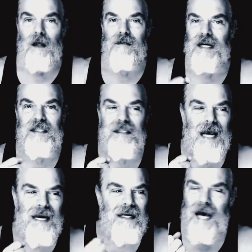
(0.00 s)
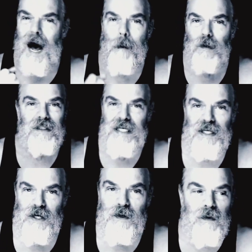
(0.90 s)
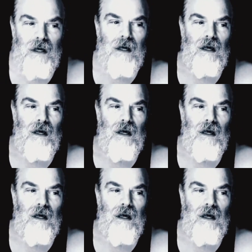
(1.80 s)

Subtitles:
They say gobbledygook.